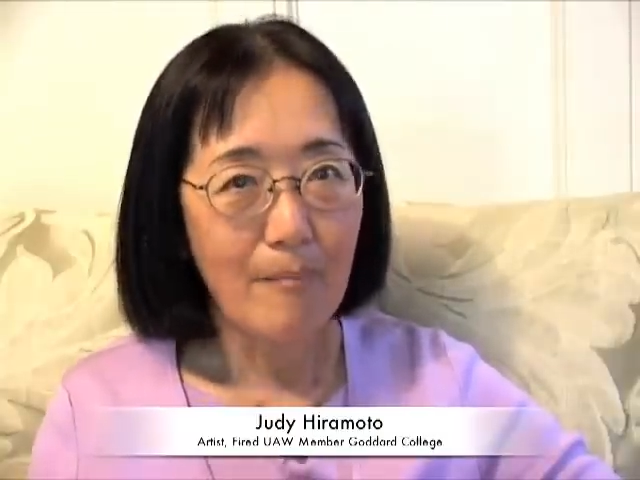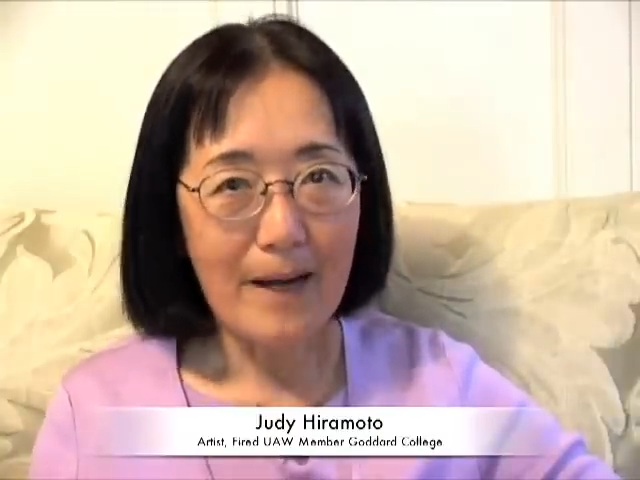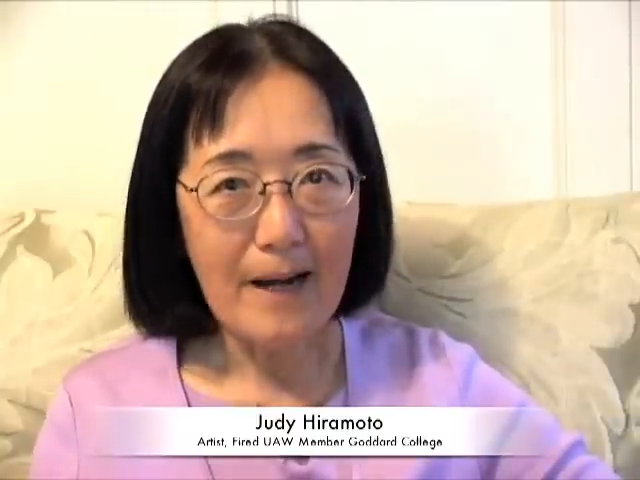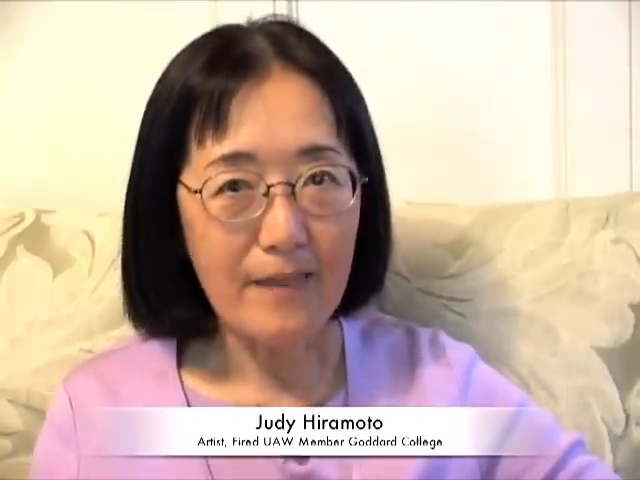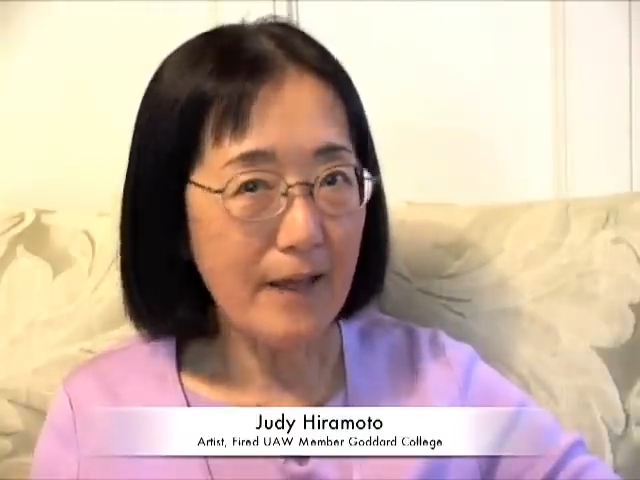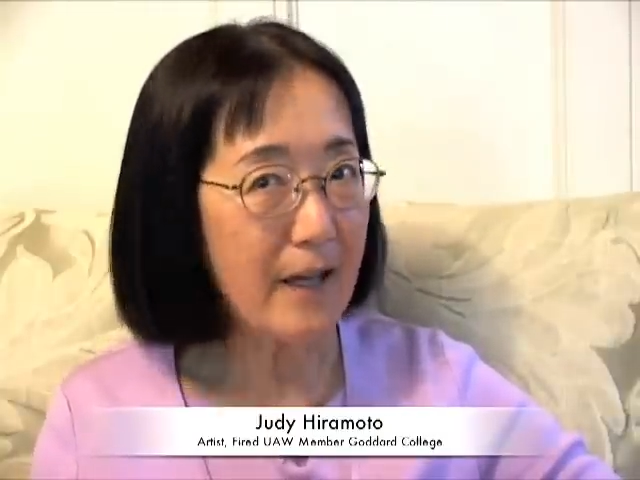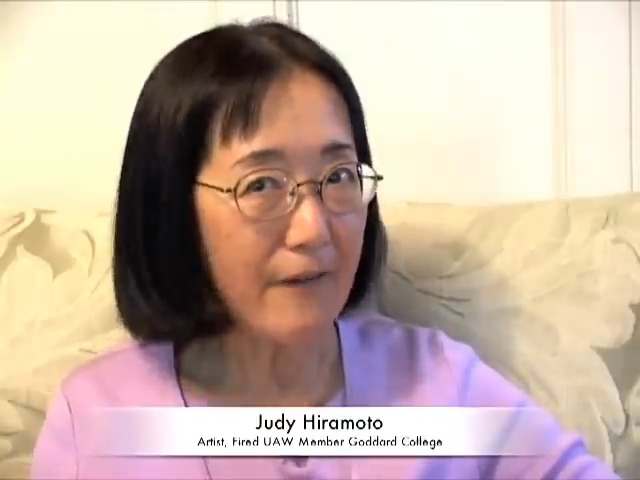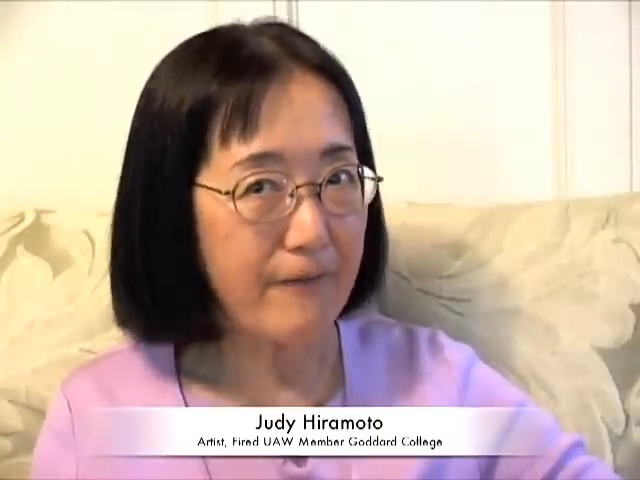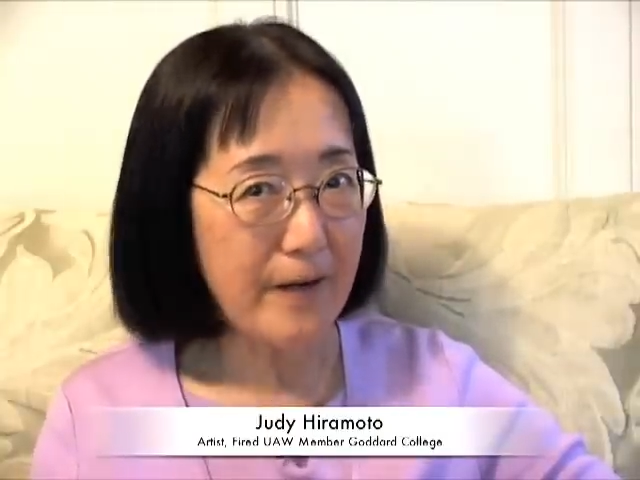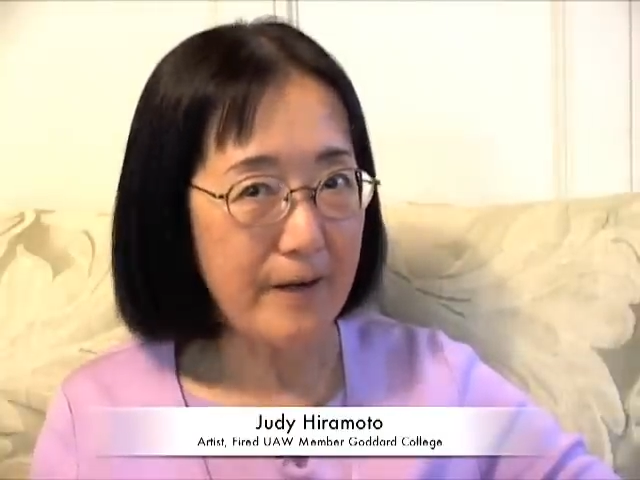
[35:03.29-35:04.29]
But I think I
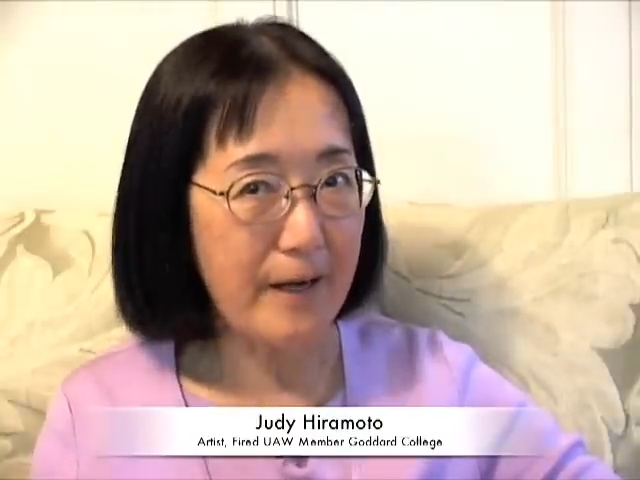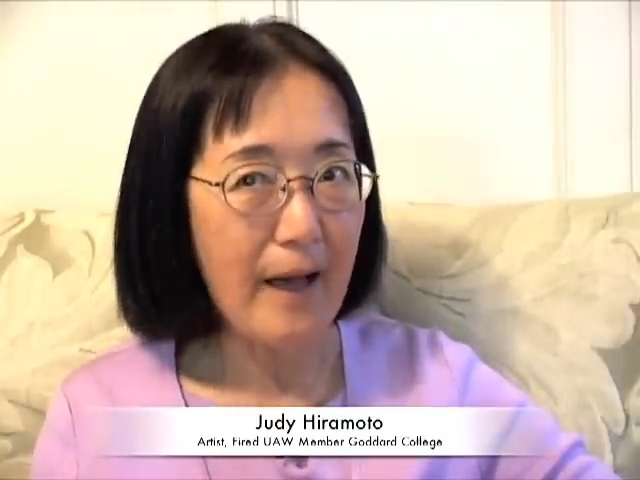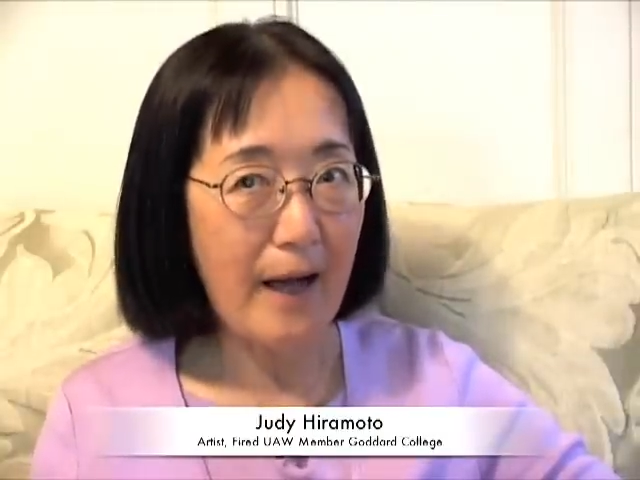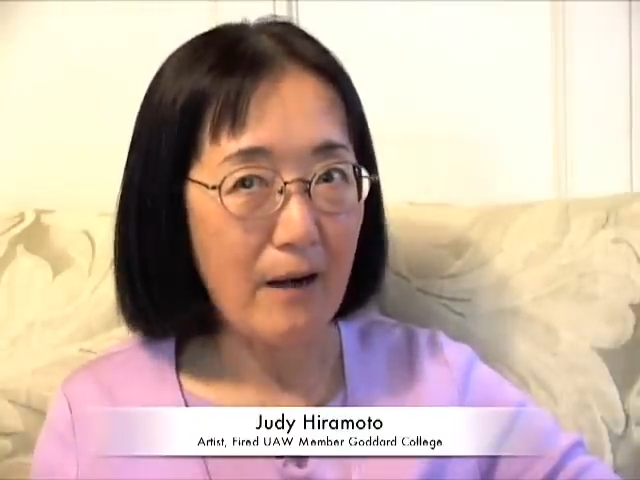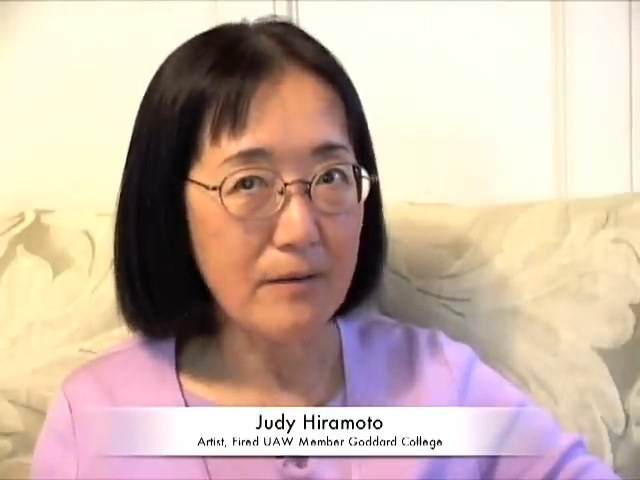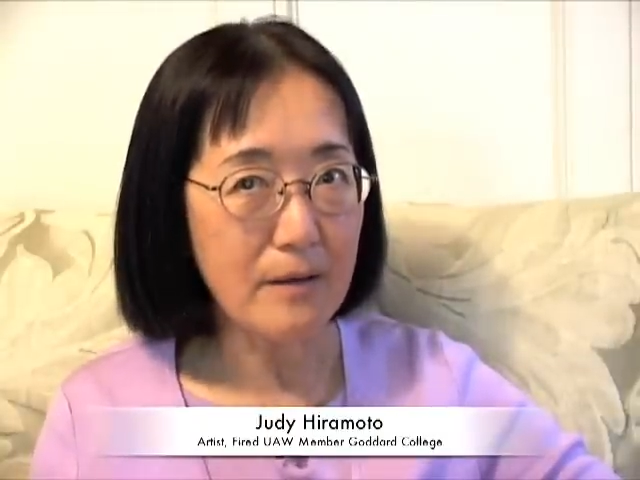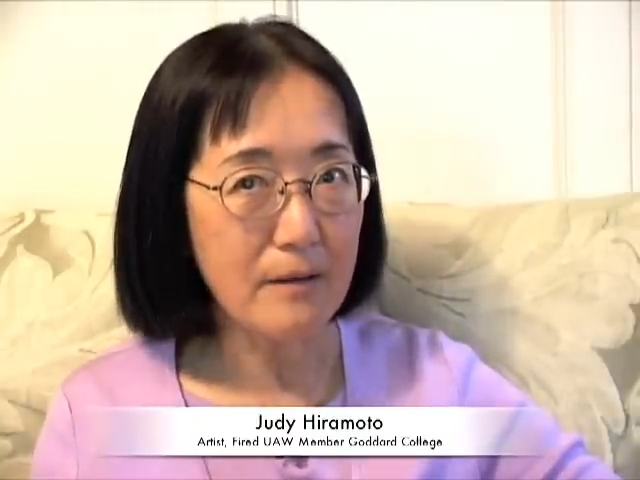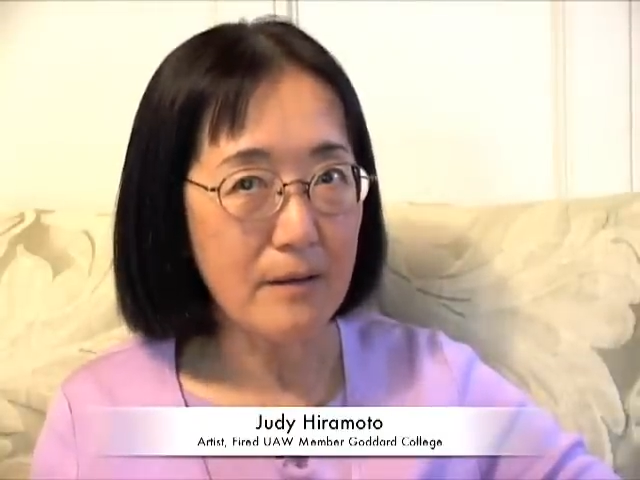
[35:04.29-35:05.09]
figured it out.